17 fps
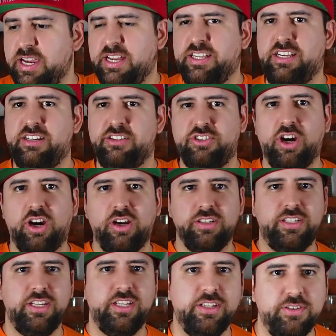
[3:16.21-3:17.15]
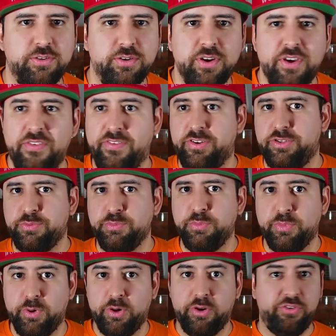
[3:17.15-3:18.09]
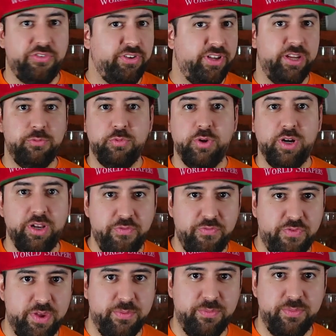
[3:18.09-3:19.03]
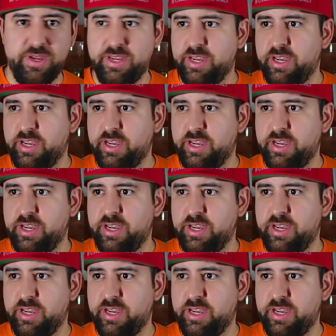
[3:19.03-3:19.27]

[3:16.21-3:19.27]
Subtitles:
they're taunting you. There's more than one of them.